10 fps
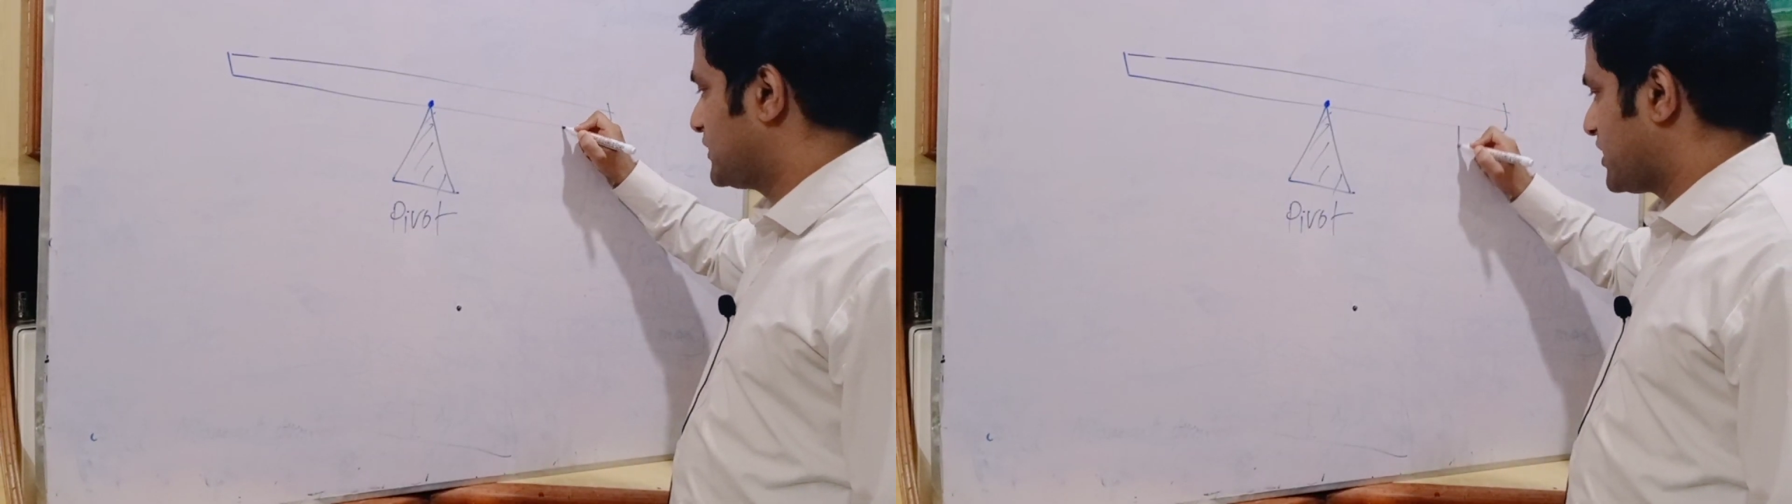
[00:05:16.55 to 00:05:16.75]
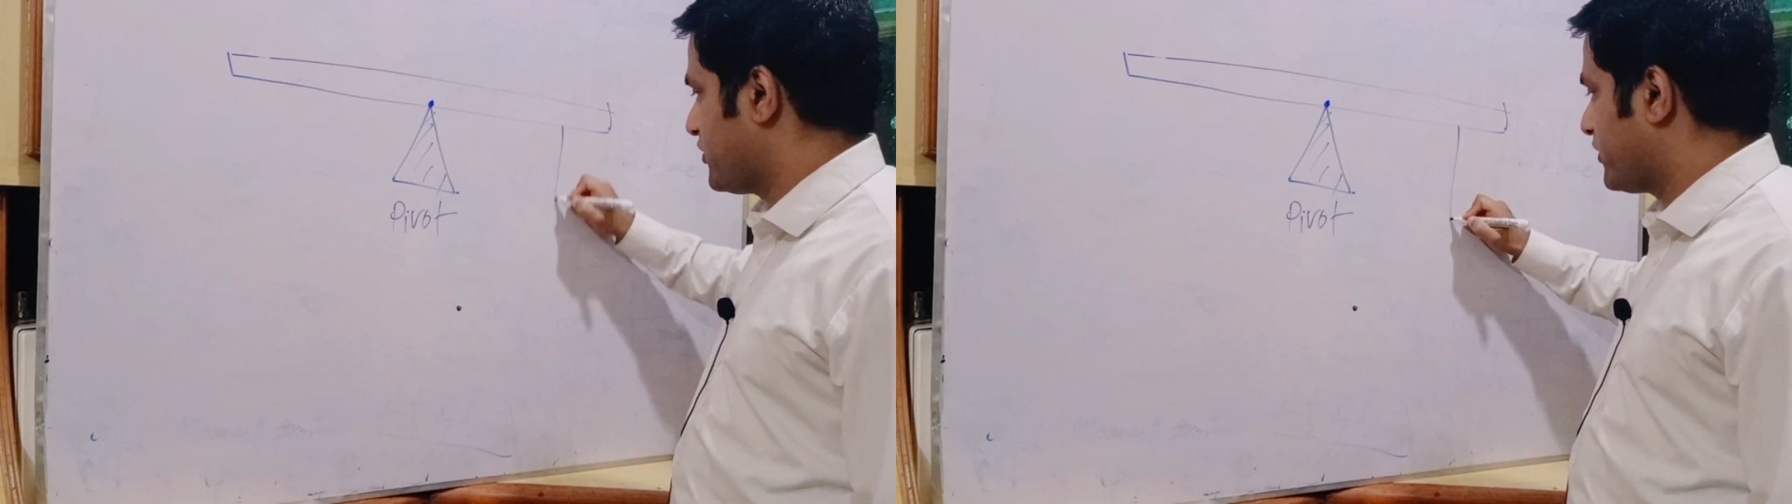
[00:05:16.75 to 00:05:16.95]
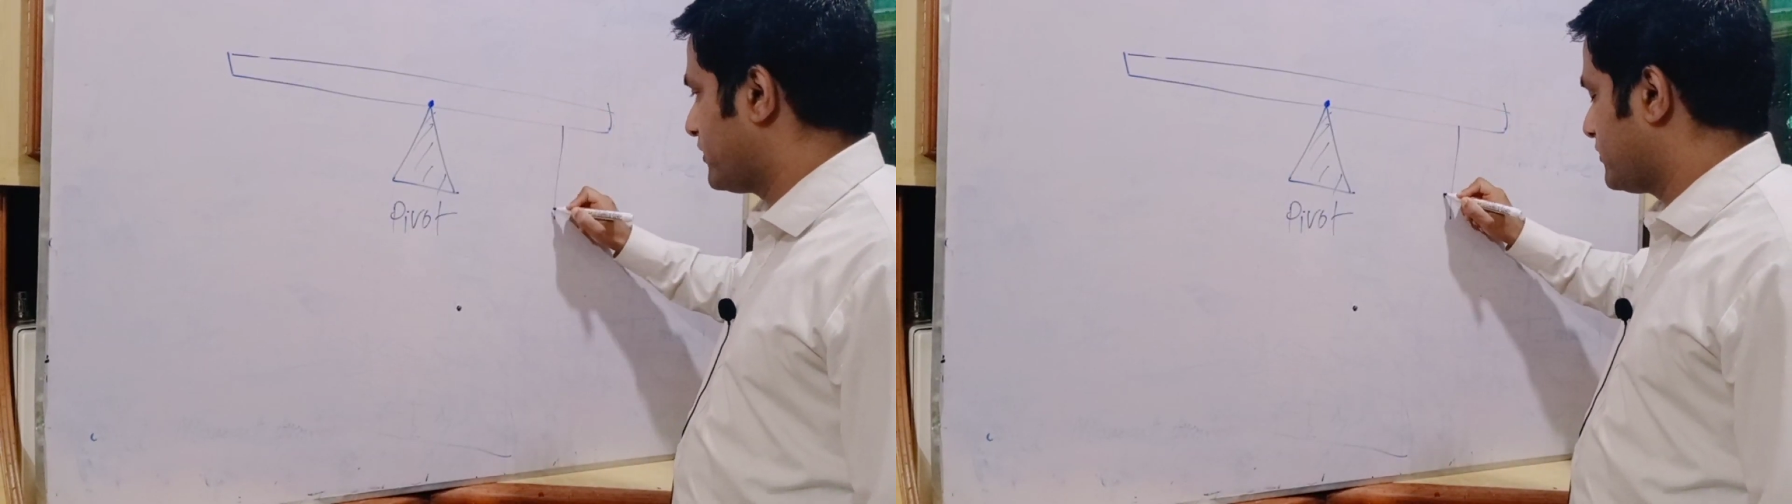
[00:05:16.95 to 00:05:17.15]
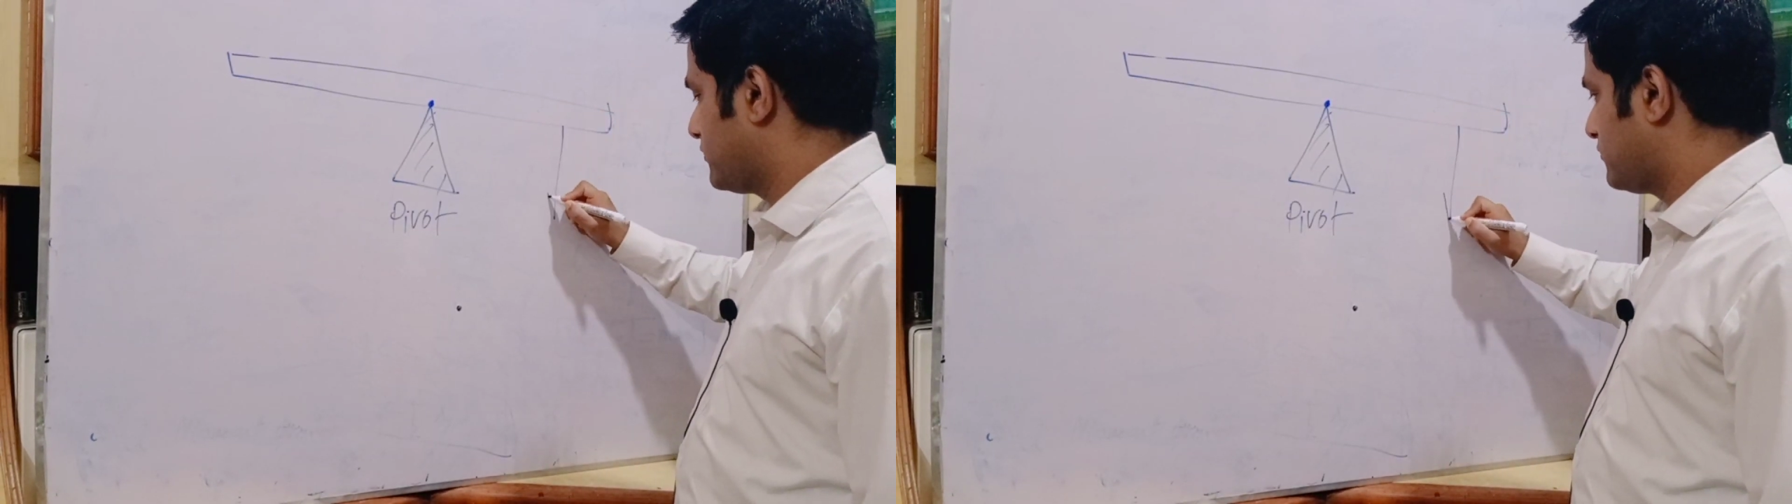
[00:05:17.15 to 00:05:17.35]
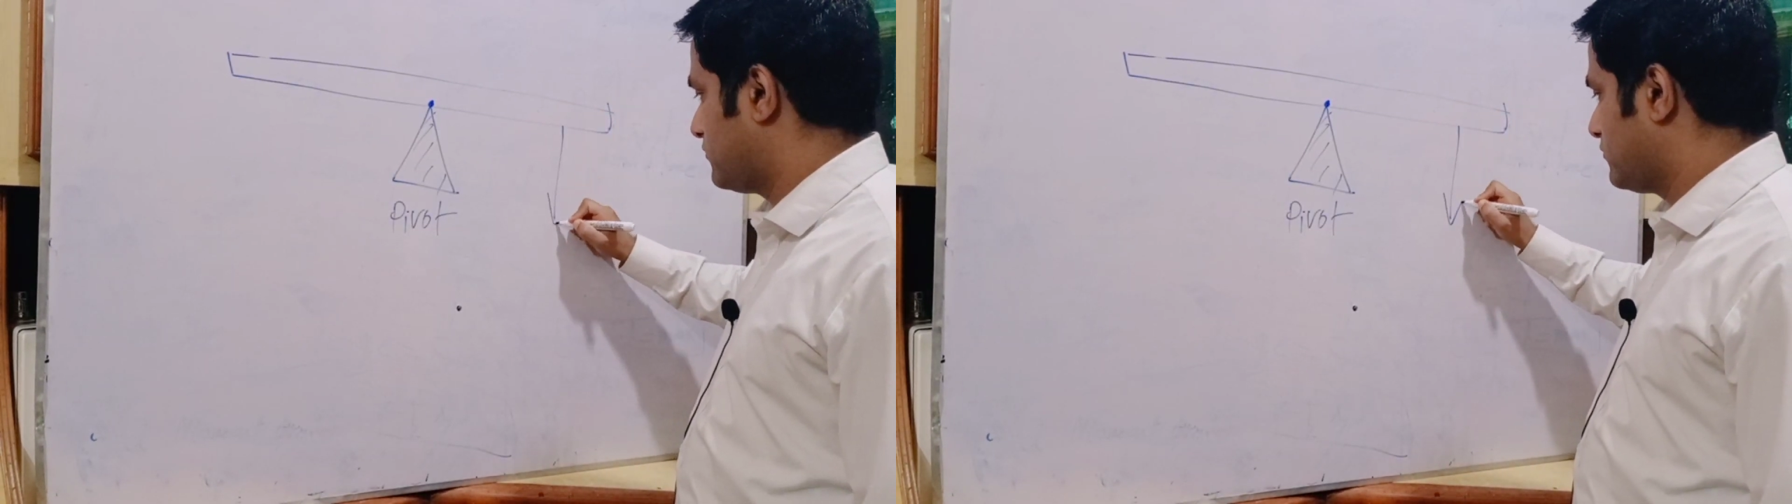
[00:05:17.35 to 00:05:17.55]
here,
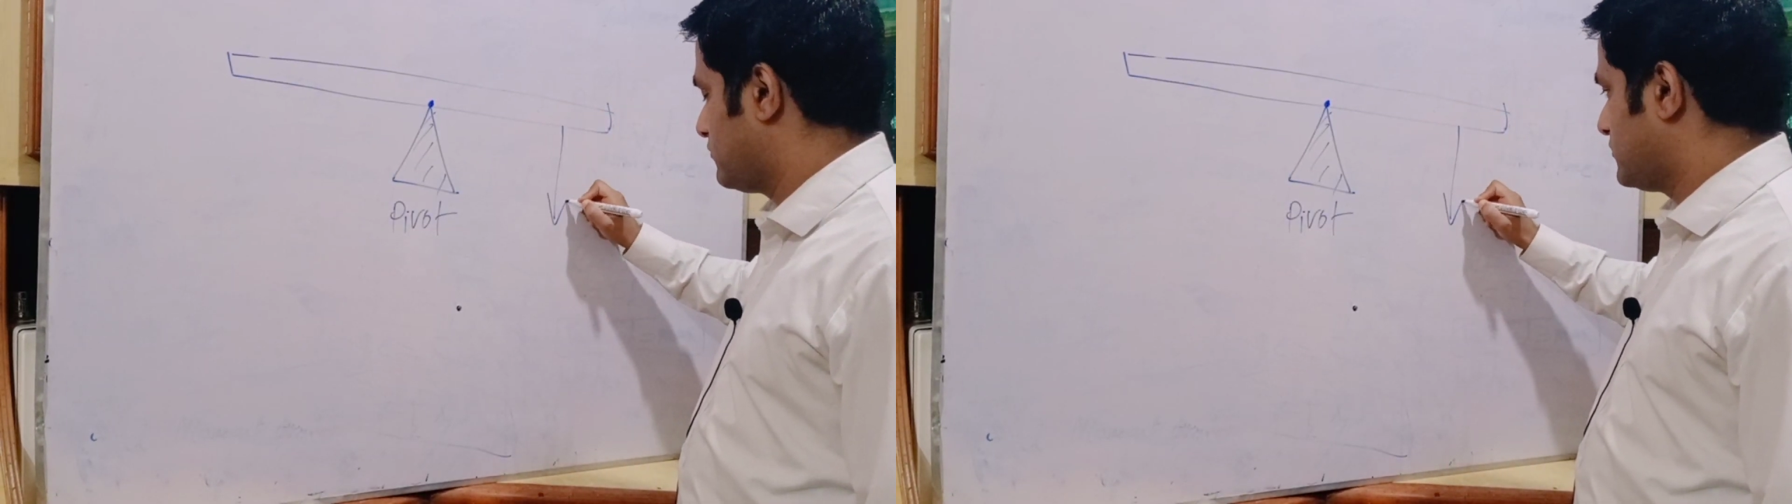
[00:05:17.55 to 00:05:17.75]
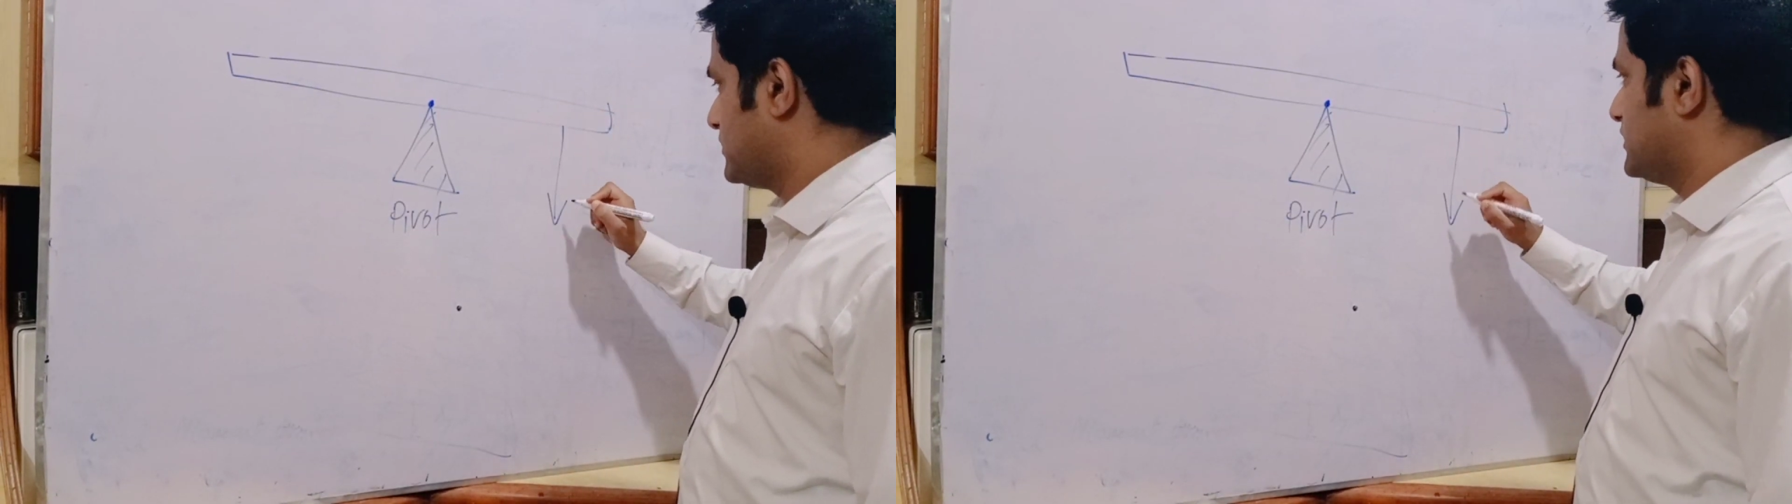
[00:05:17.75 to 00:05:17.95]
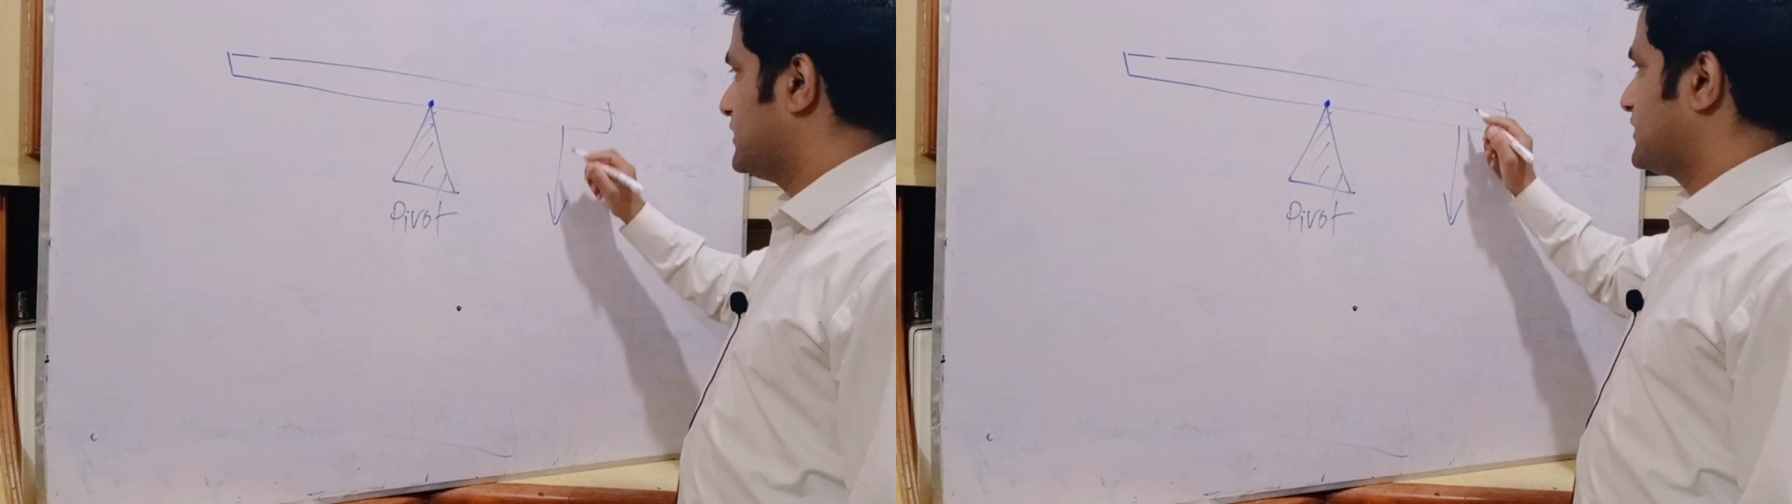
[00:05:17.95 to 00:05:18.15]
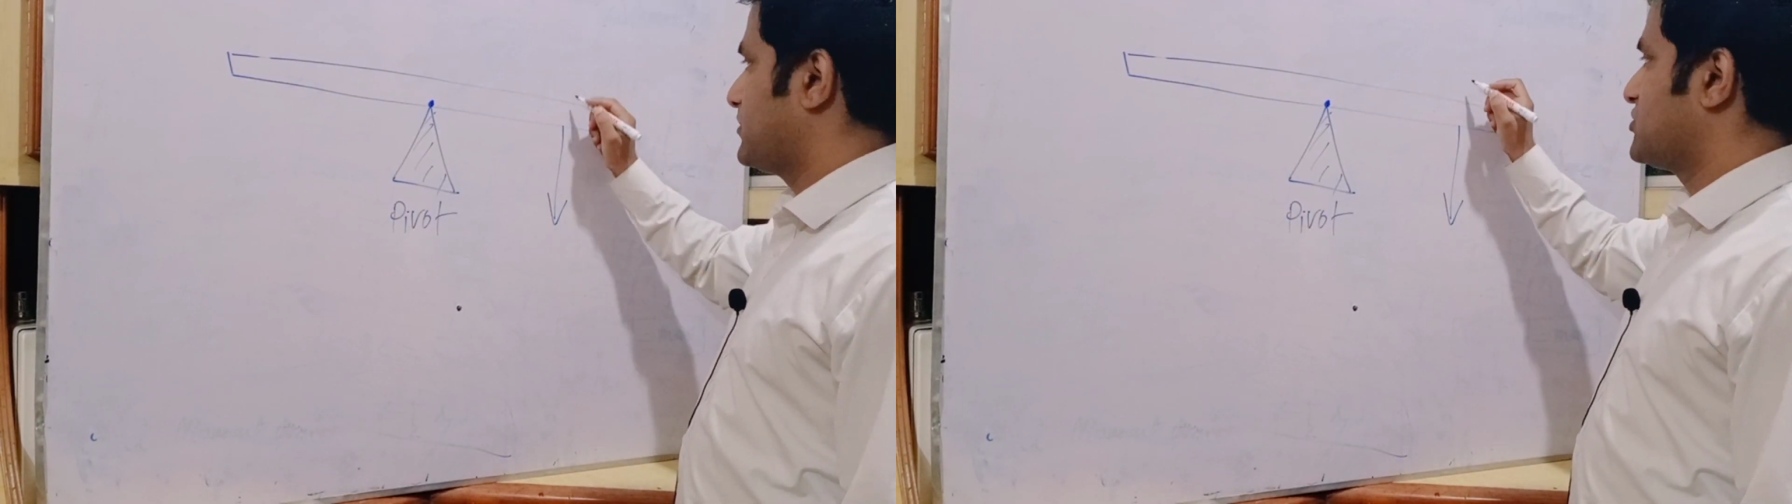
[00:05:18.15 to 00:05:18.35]
some